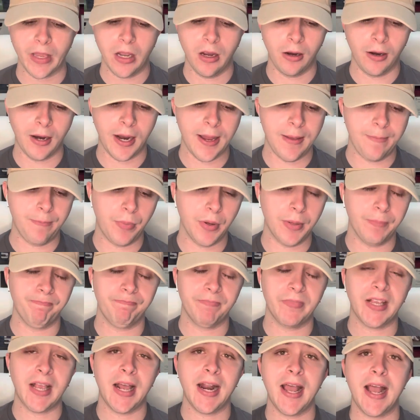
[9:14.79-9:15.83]
All right,
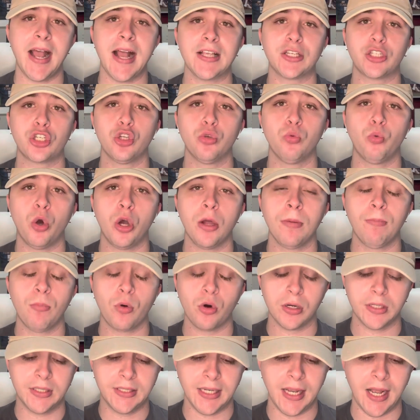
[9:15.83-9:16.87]
but got to ask you one
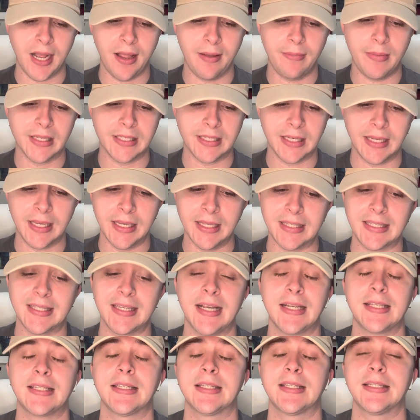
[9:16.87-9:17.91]
more time, as again,
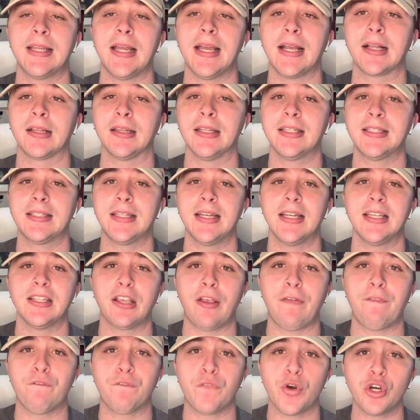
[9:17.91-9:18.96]
Texas Tech listed as
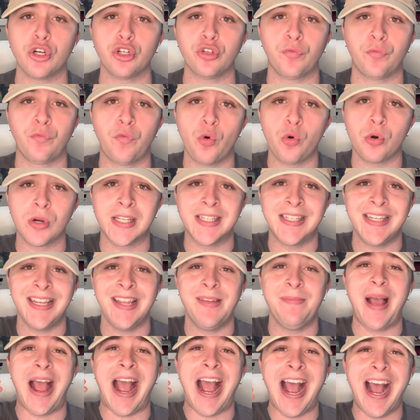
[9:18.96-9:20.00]
a first four
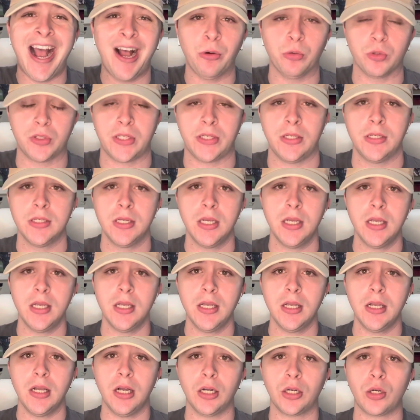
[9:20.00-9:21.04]
team out,
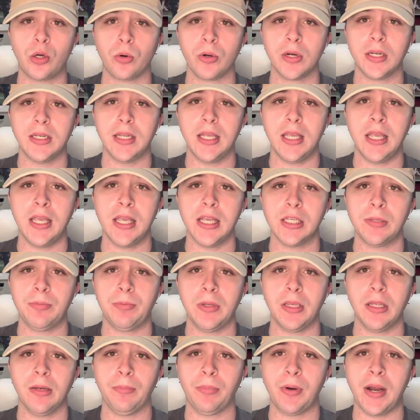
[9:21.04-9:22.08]
according to
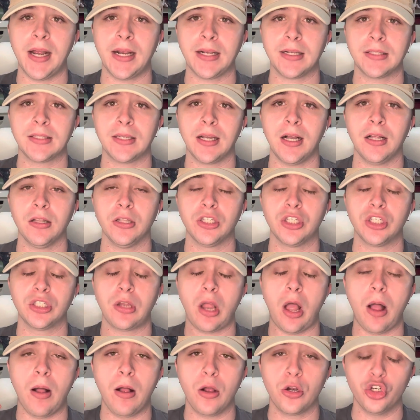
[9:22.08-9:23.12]
ESPN bracketologist
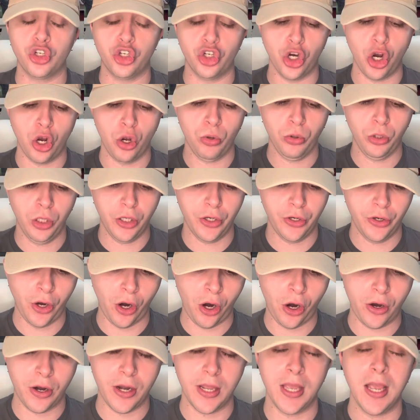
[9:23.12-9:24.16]
Joe
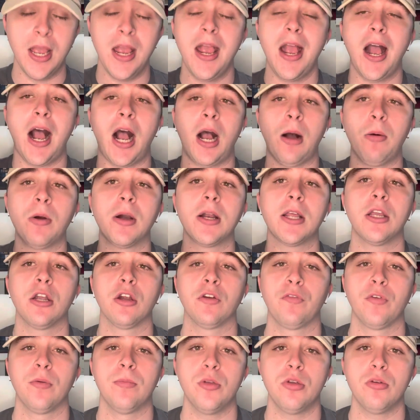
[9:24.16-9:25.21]
Lunardi. I want to
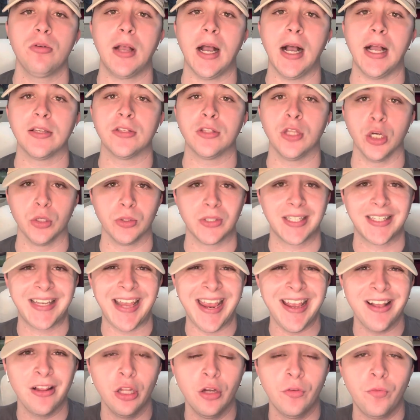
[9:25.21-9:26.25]
hear from you guys, though.
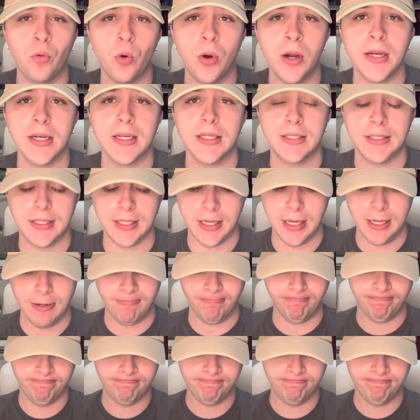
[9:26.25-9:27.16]
Scale of 1 to 10.